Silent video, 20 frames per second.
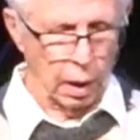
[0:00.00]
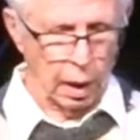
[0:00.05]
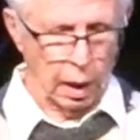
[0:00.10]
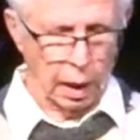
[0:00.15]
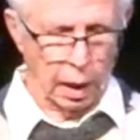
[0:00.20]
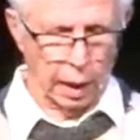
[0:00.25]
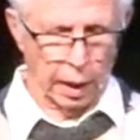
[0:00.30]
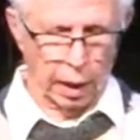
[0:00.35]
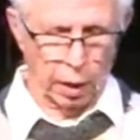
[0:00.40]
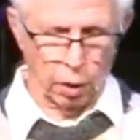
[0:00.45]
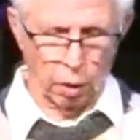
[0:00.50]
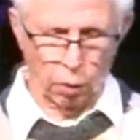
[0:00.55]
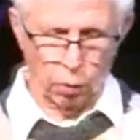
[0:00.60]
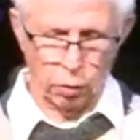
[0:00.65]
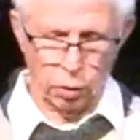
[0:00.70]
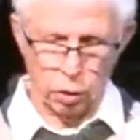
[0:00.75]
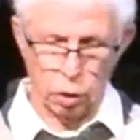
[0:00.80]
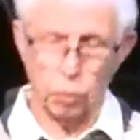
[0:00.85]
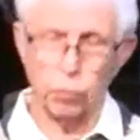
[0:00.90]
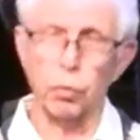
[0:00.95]
And I know
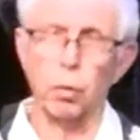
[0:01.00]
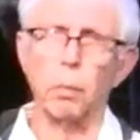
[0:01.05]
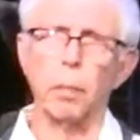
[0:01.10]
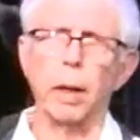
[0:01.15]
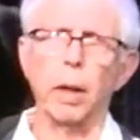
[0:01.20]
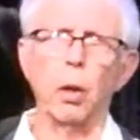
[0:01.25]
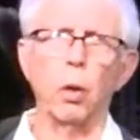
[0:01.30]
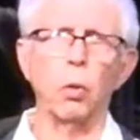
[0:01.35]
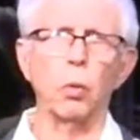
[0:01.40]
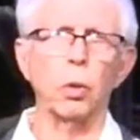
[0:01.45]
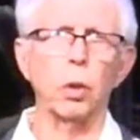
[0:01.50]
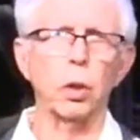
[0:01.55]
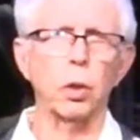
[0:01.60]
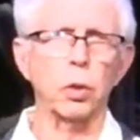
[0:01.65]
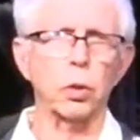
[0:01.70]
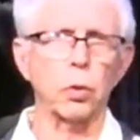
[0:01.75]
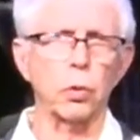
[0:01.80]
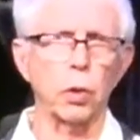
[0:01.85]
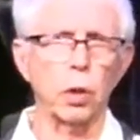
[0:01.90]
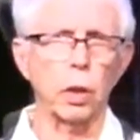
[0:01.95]
this from my own
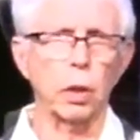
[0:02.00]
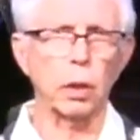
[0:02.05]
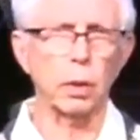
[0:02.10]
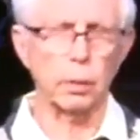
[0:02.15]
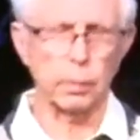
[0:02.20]
history.